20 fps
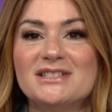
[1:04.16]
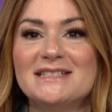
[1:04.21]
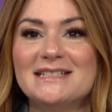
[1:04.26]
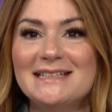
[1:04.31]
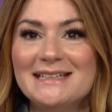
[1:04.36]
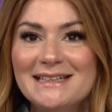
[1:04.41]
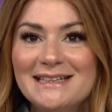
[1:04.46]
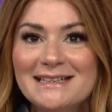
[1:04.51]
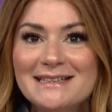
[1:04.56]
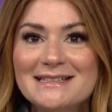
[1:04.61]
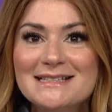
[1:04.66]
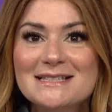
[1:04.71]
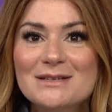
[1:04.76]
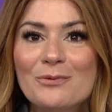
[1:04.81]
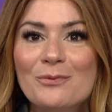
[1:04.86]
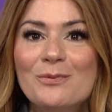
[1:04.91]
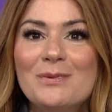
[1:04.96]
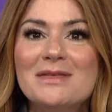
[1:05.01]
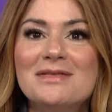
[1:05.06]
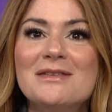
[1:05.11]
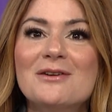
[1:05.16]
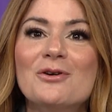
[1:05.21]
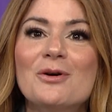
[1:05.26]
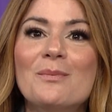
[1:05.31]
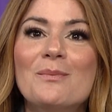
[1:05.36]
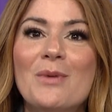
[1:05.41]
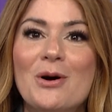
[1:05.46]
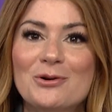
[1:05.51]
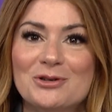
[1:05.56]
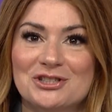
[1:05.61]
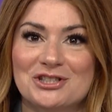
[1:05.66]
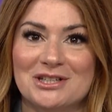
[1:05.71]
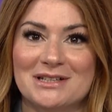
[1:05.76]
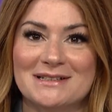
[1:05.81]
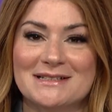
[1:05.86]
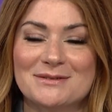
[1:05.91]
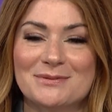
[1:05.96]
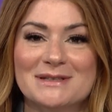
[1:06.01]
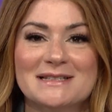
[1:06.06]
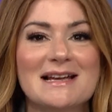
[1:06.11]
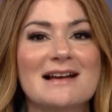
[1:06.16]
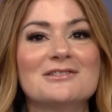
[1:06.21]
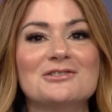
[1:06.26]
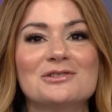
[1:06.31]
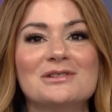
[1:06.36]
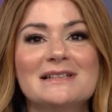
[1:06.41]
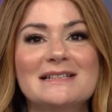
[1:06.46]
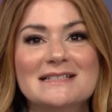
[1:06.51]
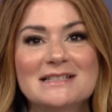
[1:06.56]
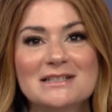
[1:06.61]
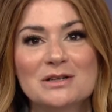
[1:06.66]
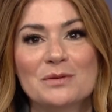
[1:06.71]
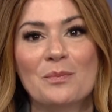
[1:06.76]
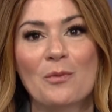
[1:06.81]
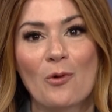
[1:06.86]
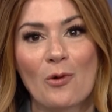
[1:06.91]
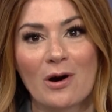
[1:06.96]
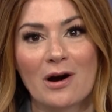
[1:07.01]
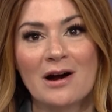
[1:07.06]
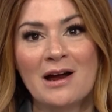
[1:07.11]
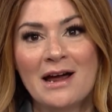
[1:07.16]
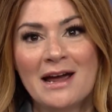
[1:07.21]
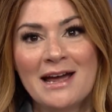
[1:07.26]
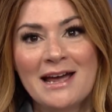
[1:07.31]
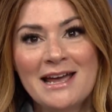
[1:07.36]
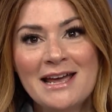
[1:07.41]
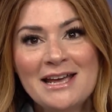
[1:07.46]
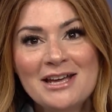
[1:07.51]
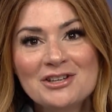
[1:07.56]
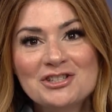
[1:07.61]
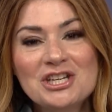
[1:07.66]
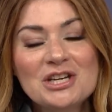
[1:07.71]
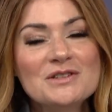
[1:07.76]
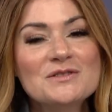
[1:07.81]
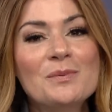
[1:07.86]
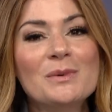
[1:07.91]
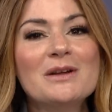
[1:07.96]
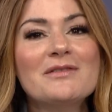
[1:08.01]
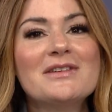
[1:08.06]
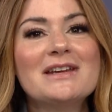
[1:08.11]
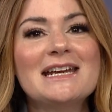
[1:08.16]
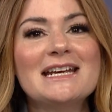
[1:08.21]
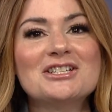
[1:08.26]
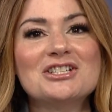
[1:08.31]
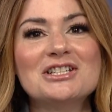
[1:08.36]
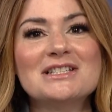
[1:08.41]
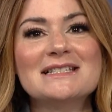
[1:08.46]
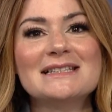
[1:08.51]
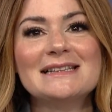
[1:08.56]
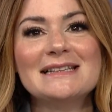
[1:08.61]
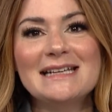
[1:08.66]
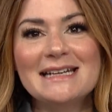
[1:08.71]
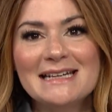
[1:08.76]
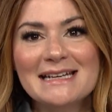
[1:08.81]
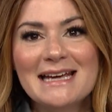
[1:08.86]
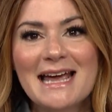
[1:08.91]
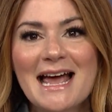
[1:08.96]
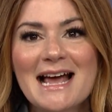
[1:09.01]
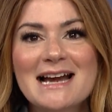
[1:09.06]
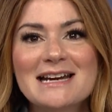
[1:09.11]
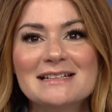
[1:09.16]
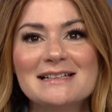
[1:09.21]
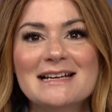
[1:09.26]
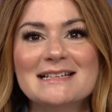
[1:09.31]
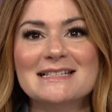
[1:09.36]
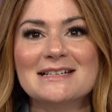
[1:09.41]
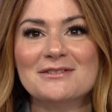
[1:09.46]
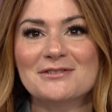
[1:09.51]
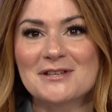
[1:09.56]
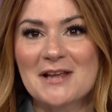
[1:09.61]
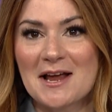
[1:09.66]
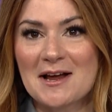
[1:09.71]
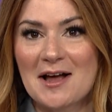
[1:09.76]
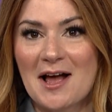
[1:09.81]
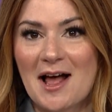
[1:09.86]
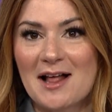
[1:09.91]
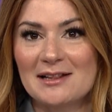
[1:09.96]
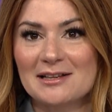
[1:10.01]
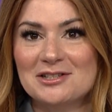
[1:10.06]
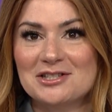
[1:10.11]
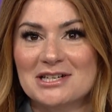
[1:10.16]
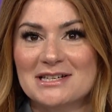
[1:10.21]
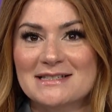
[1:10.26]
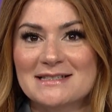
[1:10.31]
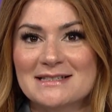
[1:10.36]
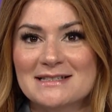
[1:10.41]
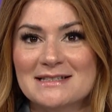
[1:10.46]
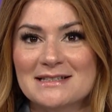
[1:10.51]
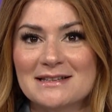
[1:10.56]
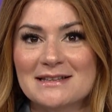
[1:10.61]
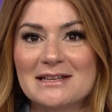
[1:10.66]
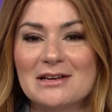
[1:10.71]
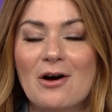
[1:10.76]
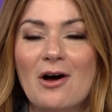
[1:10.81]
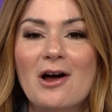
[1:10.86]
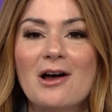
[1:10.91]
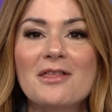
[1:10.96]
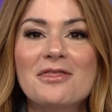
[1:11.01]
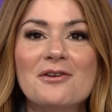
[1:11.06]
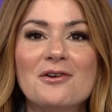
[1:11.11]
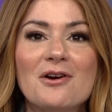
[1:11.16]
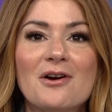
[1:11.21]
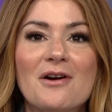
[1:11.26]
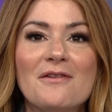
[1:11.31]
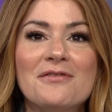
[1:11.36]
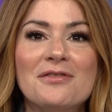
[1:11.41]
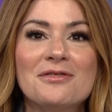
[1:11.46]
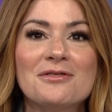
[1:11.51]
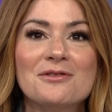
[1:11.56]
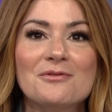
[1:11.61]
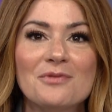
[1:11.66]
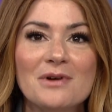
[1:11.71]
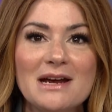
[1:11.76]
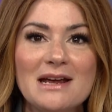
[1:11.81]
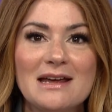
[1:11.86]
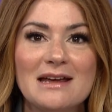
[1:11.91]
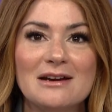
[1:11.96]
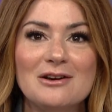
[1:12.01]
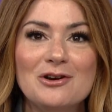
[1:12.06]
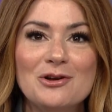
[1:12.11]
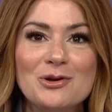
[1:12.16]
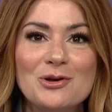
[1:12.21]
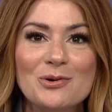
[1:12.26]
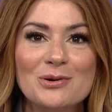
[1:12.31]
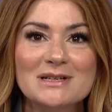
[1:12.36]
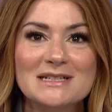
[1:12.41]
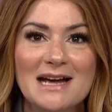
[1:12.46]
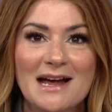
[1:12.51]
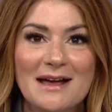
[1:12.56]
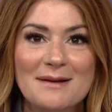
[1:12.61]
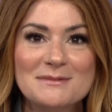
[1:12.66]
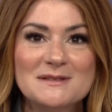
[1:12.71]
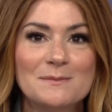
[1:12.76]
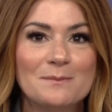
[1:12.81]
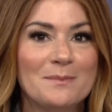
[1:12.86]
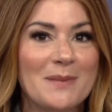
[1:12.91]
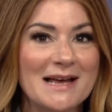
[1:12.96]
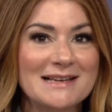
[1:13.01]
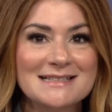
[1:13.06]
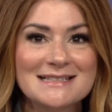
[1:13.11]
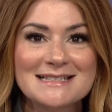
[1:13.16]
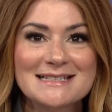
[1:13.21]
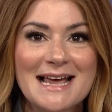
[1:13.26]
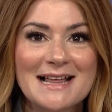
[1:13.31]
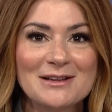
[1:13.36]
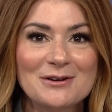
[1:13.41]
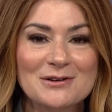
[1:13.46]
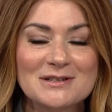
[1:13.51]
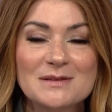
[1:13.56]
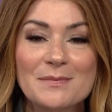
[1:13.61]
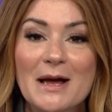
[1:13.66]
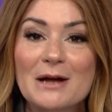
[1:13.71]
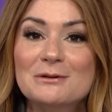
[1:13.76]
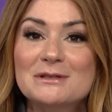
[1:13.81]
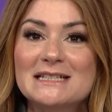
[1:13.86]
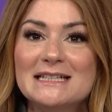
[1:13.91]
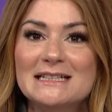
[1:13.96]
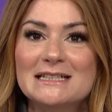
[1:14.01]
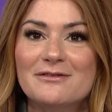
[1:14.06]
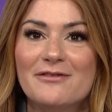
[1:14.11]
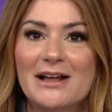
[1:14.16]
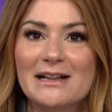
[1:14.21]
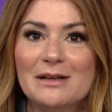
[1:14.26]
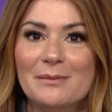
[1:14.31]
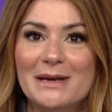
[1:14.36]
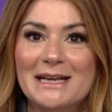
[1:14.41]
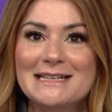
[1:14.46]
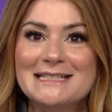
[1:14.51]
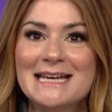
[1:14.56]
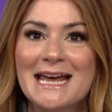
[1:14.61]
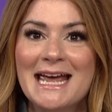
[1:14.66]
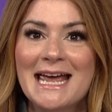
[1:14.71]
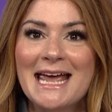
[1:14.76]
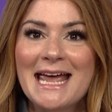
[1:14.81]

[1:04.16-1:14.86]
teens with their emotions with Dr. Lisa Damour. She is one of the nation's leading adolescent psychologists, the author of three New York Times bestsellers about teen development,